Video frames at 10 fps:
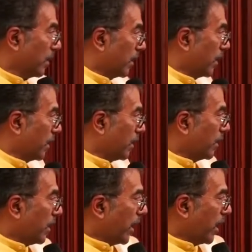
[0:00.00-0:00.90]

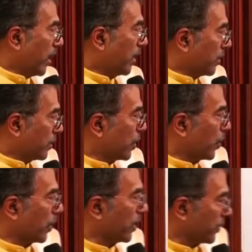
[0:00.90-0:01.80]
And
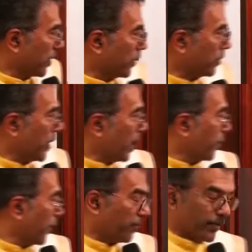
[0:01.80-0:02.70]
Thirukural says,
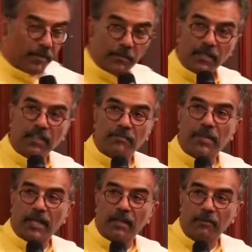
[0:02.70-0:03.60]
make profit but give
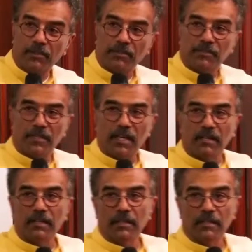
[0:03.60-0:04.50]
back, which is
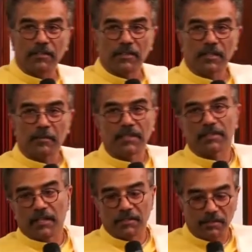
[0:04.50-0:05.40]
charity. These are the
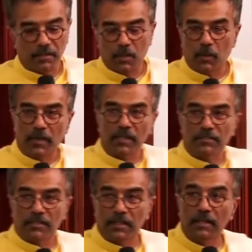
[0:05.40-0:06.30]
mantras and the
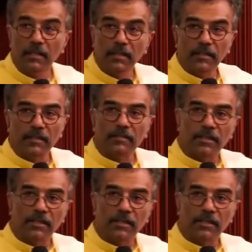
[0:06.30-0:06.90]
covenants that the